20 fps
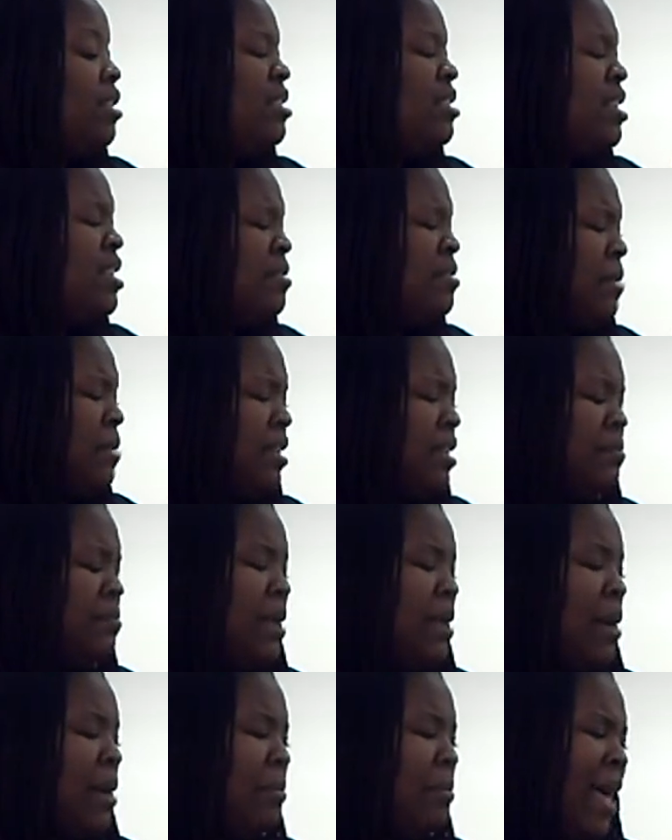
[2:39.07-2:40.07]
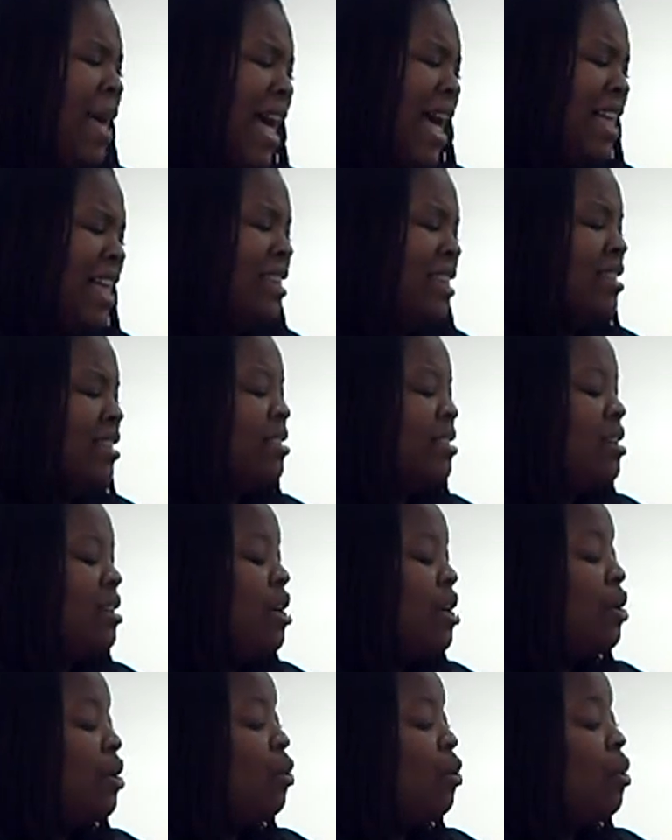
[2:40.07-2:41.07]
"This must be a palace,"
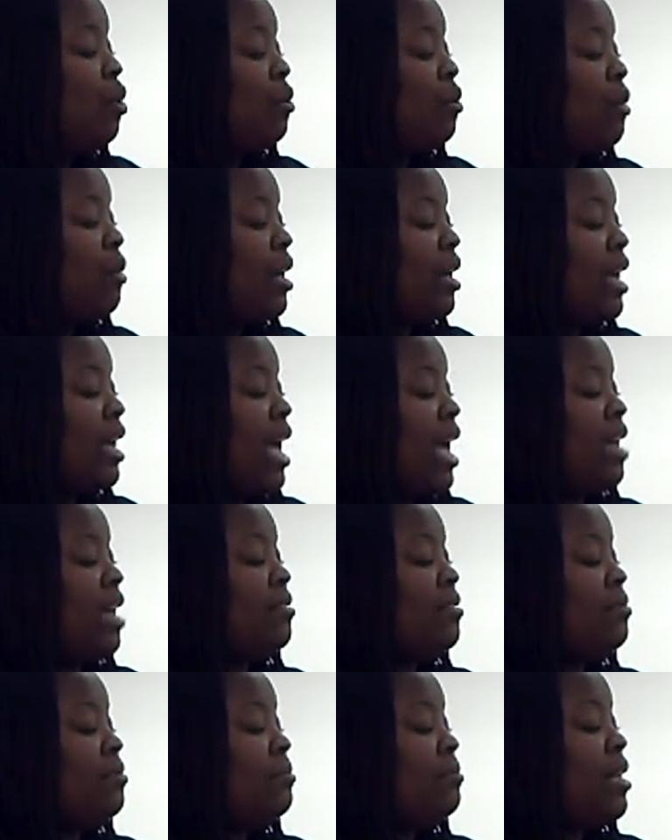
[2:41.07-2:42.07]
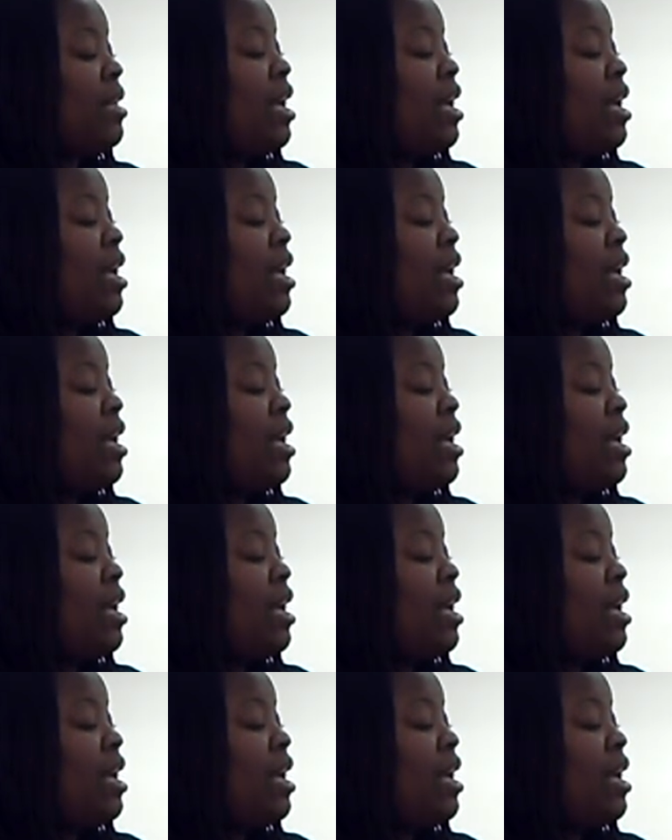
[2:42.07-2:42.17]
Corduroy gasped.